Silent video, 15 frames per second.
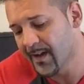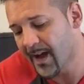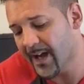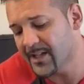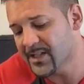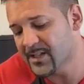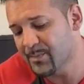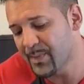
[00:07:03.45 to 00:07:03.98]

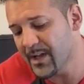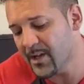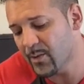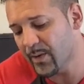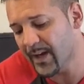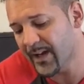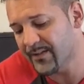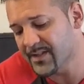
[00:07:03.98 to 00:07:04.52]
I speak
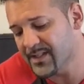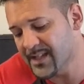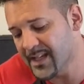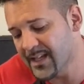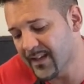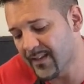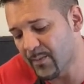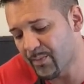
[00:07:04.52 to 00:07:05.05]
what I have
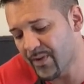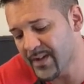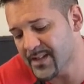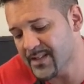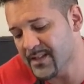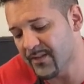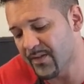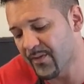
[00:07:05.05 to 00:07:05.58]
seen in the
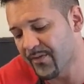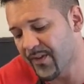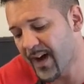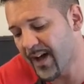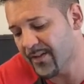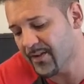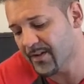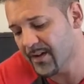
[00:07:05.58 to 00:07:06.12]
presence of the
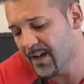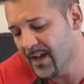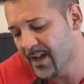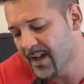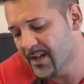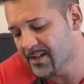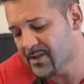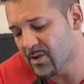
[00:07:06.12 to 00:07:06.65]
Father,
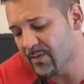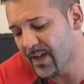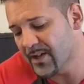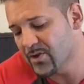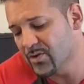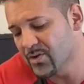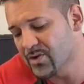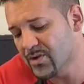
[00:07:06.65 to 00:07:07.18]
so
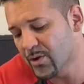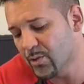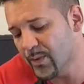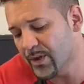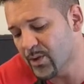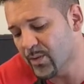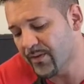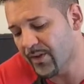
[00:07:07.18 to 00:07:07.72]
then you do
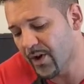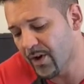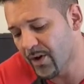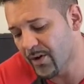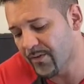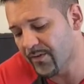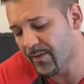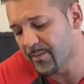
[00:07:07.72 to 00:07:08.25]
what you have
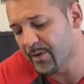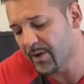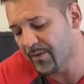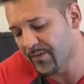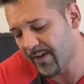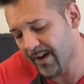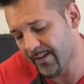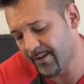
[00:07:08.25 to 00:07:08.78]
heard from your
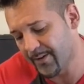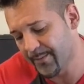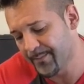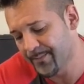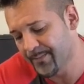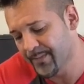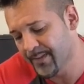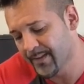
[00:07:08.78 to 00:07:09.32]
father.
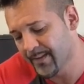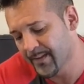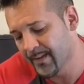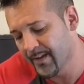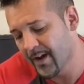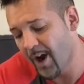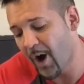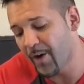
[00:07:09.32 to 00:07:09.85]

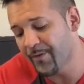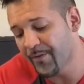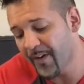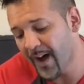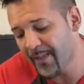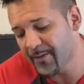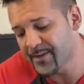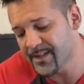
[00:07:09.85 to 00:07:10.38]
Our
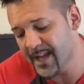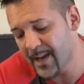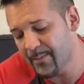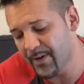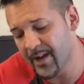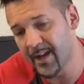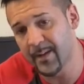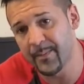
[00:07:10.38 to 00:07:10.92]
father is
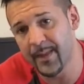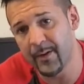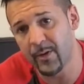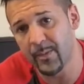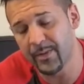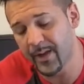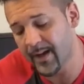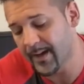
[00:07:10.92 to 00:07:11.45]
Abraham, they
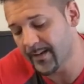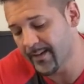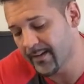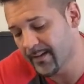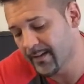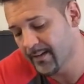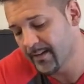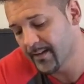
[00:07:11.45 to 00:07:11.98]
replied.
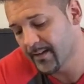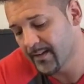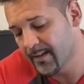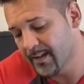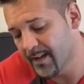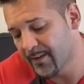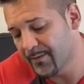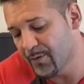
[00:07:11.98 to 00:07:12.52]

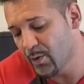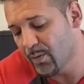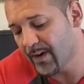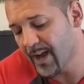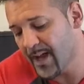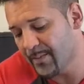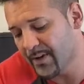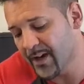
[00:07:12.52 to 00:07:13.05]
If you were
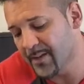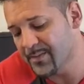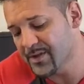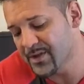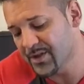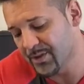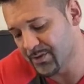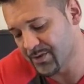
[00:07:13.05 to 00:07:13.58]
Abraham's
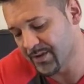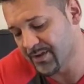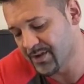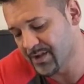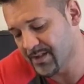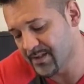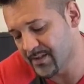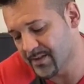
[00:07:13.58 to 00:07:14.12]
children,
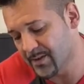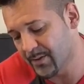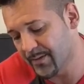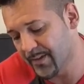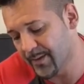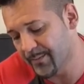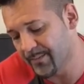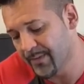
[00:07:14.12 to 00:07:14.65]
Jesus told
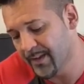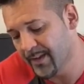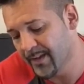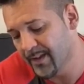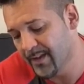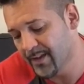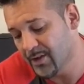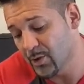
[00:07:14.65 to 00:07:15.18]
them,
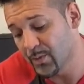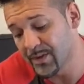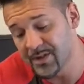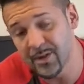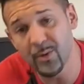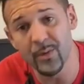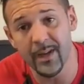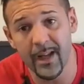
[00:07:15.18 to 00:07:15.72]
you would
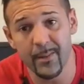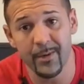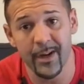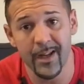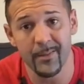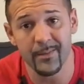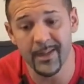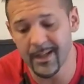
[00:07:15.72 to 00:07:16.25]
do what
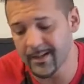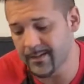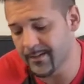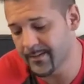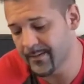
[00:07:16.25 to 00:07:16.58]
Abraham did.